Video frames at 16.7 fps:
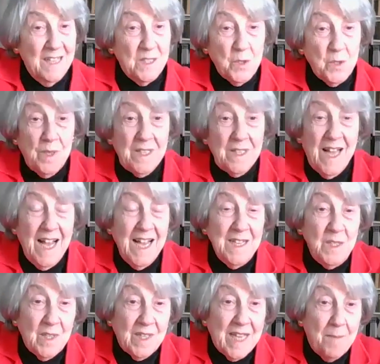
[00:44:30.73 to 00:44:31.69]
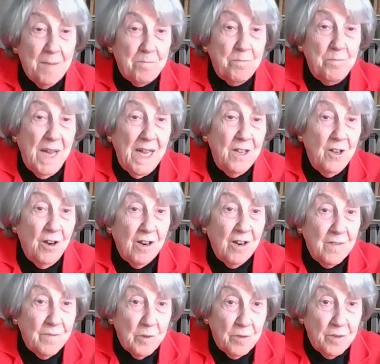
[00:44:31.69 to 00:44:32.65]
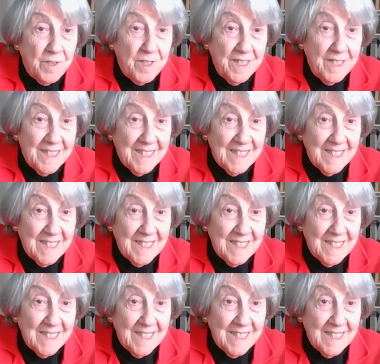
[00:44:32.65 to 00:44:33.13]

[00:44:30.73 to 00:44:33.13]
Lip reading: Yes, well, I kept my Harvard